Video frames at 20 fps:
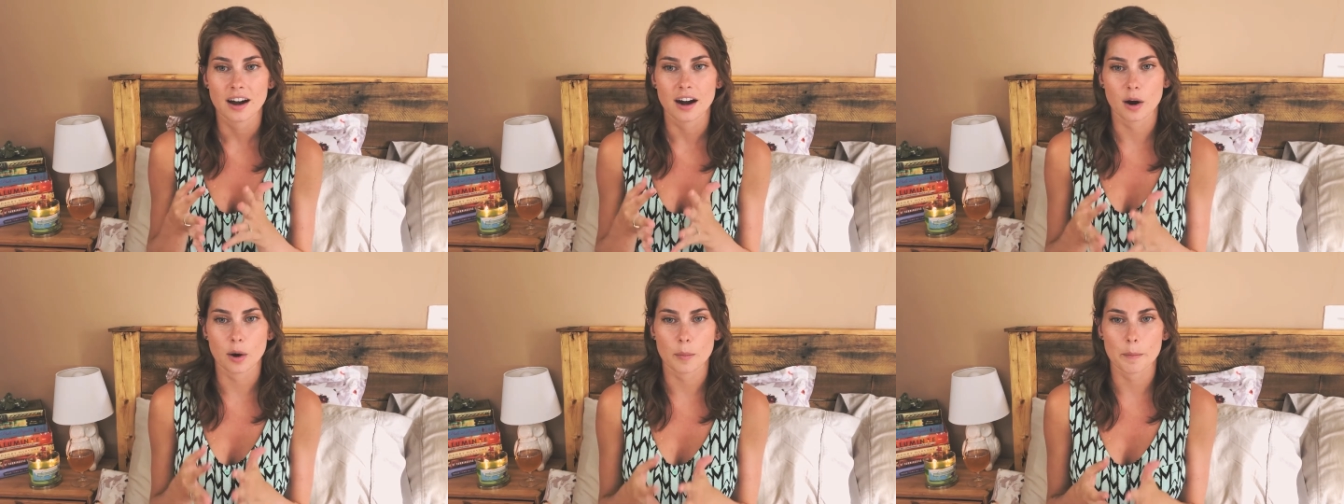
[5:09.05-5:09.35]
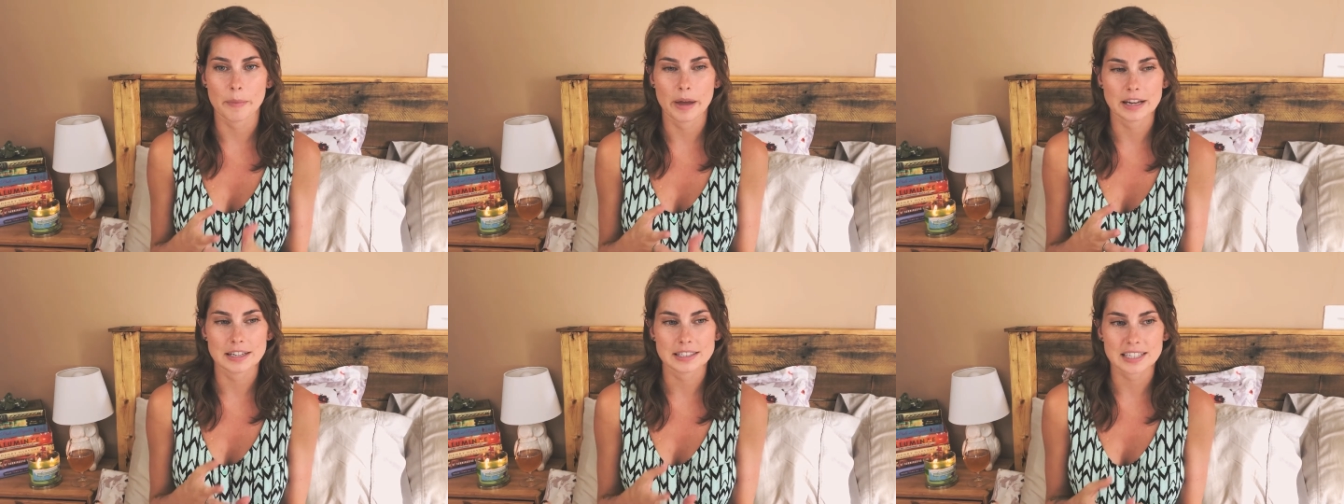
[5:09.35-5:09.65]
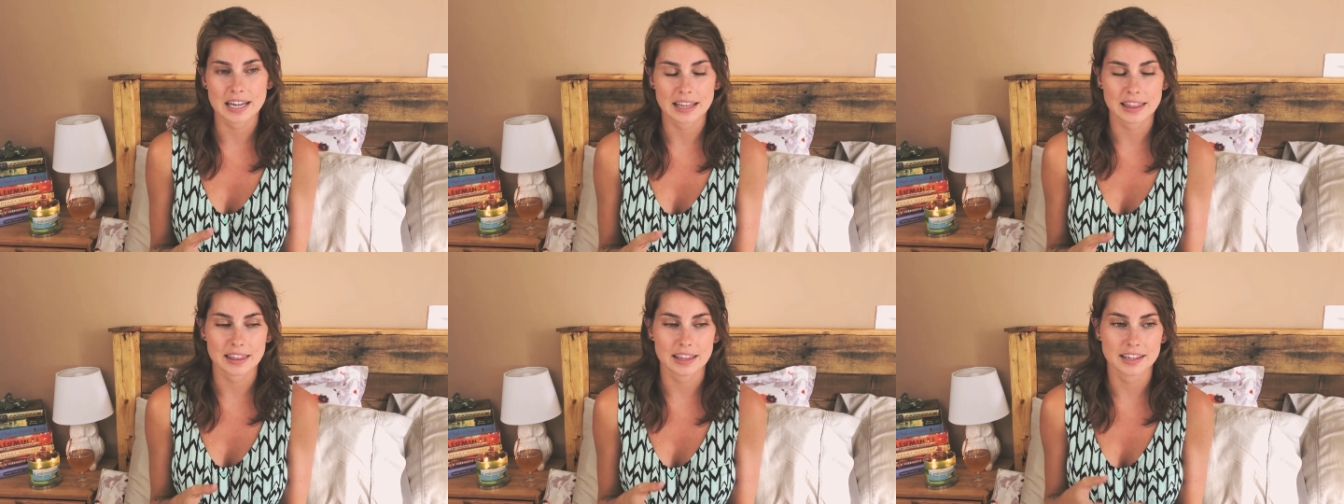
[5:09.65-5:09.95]
are
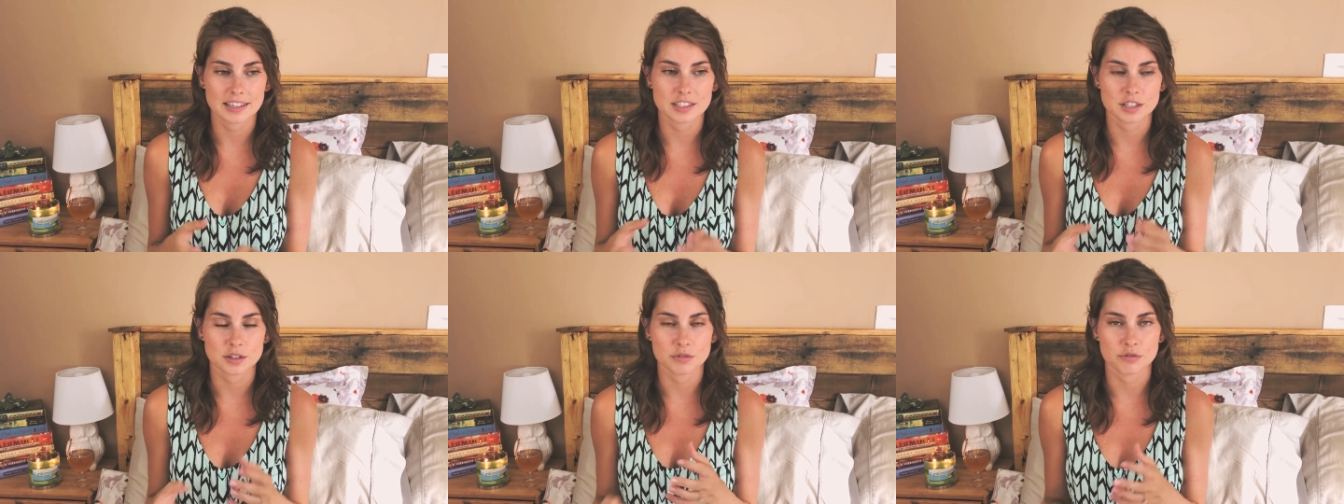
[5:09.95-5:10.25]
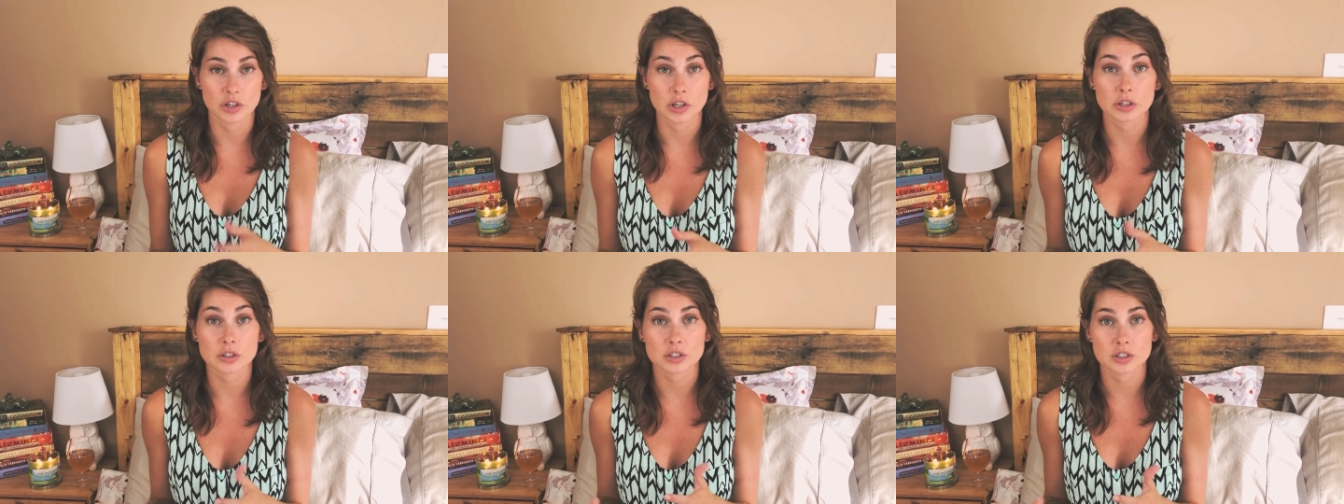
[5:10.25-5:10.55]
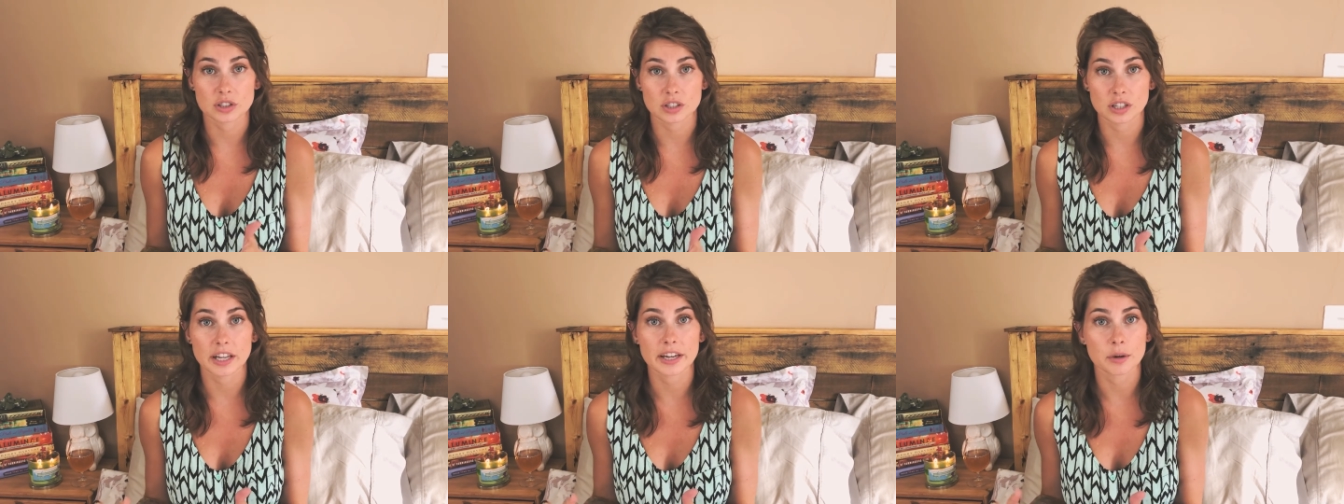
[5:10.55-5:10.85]
meant, I think, to feel
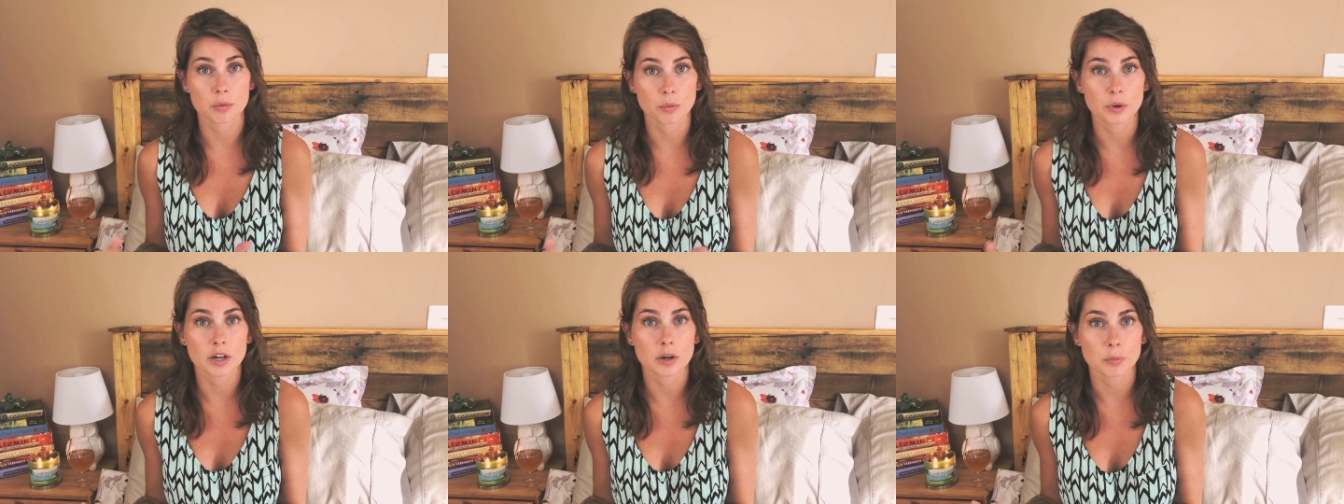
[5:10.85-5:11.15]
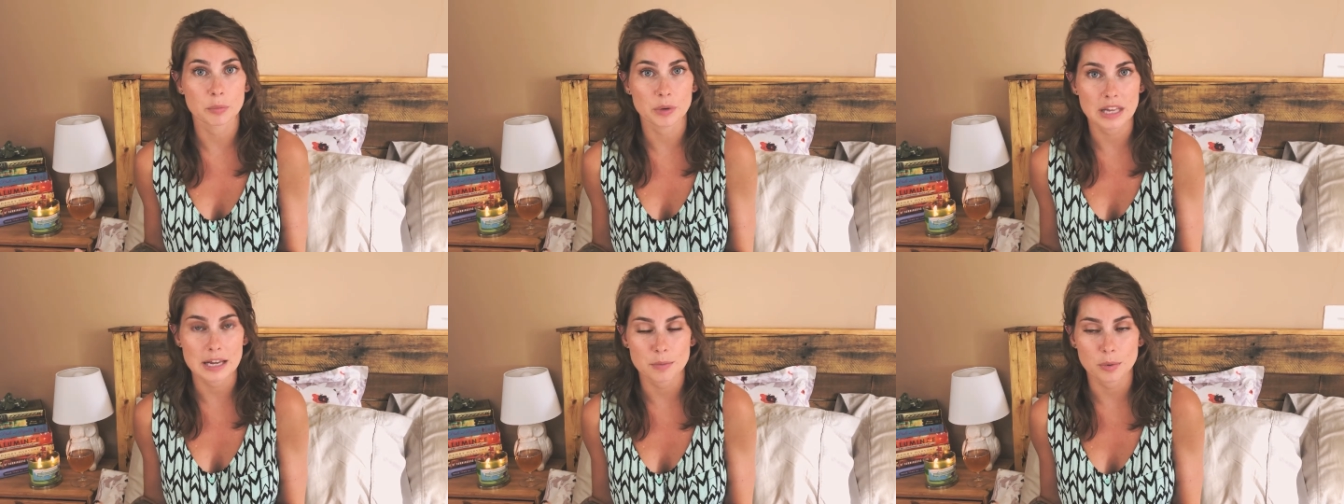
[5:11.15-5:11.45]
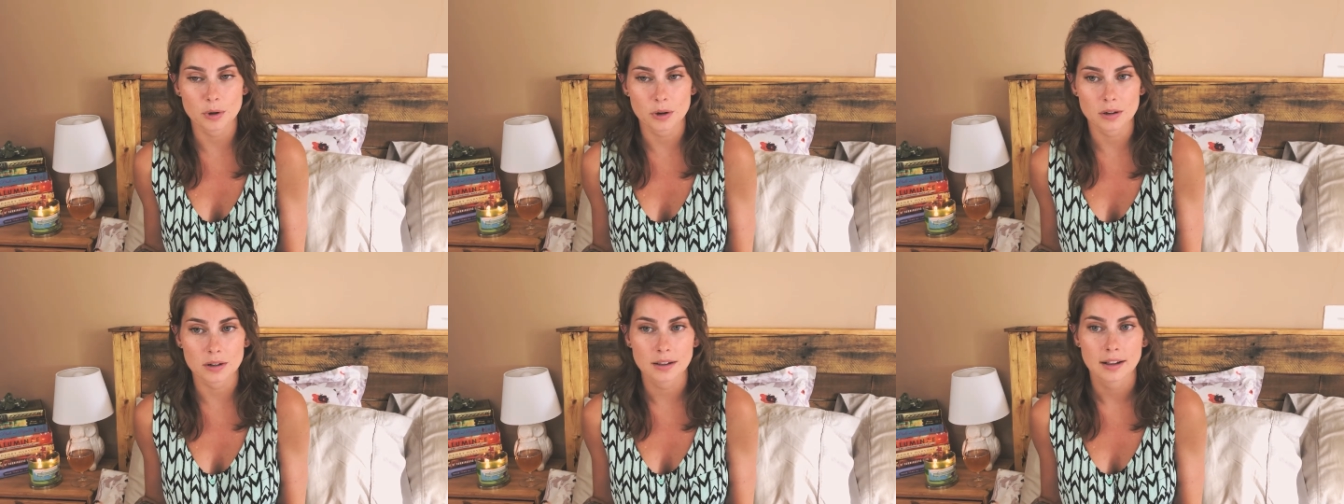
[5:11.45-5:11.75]
like real
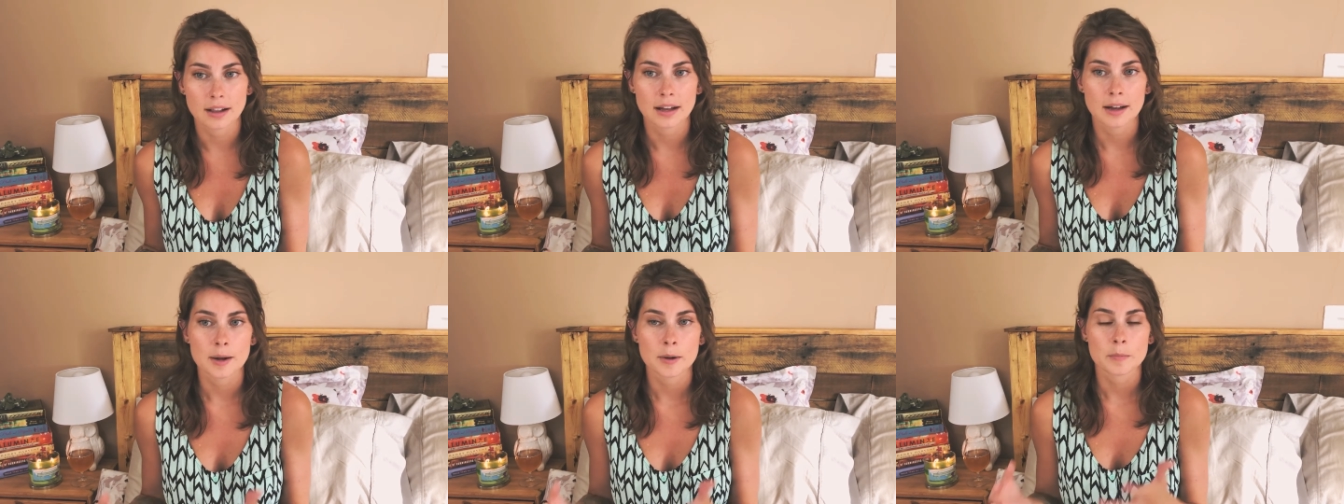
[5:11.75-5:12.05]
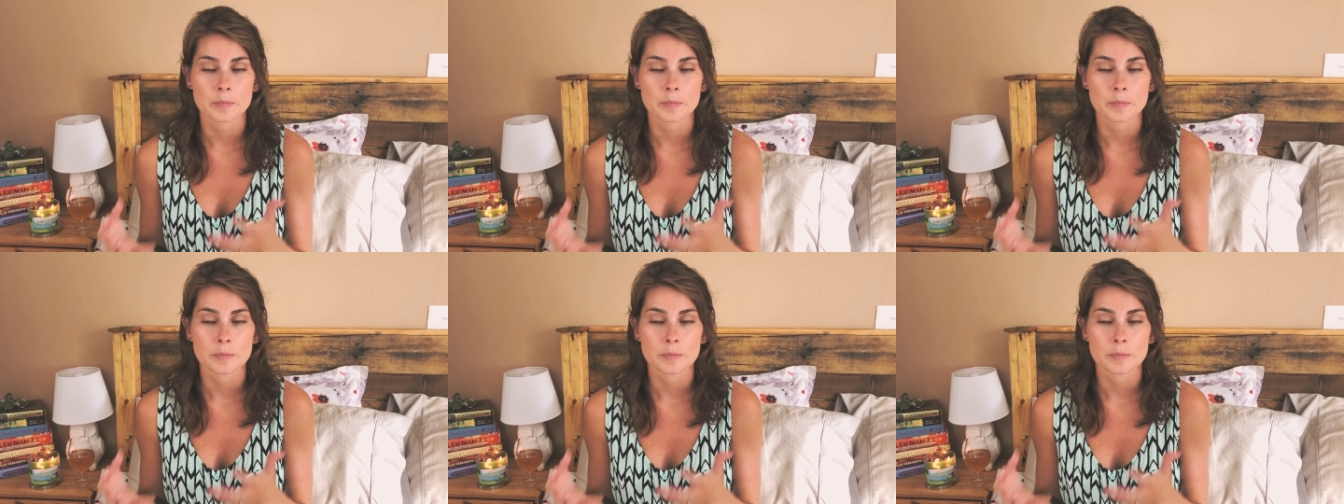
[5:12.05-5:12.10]
people,